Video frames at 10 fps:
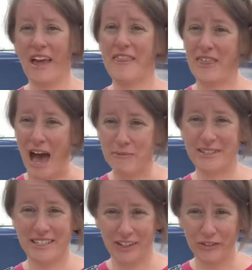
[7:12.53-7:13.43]
that
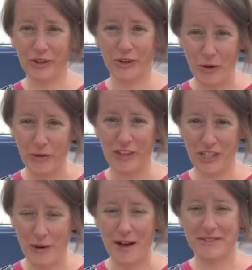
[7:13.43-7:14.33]
particular goal that
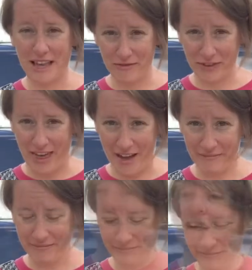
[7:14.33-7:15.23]
you have set for them.
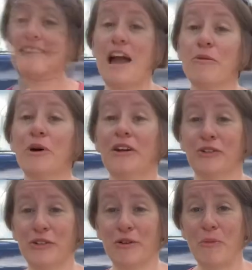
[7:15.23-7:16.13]
Plus, I will
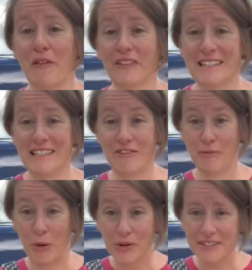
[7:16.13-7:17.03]
include a list of
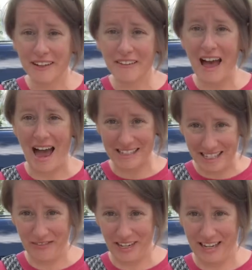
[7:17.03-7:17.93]
motor skill
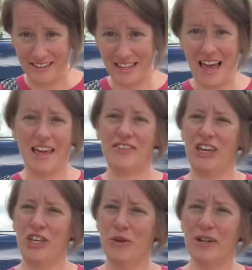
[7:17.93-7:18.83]
activities that
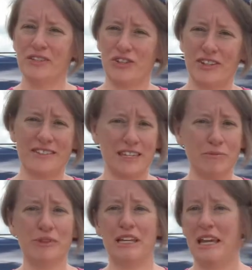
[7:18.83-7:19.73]
you can just
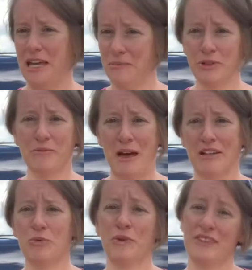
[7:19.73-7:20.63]
simply
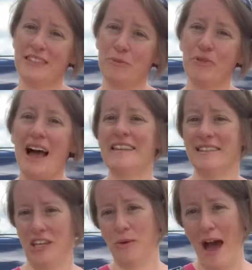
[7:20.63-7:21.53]
implement with the supplies
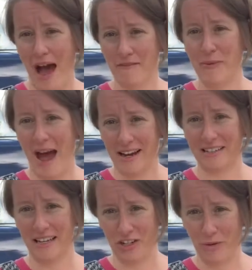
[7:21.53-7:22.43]
that you have packed
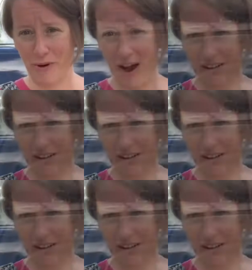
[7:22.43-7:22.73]
in your box.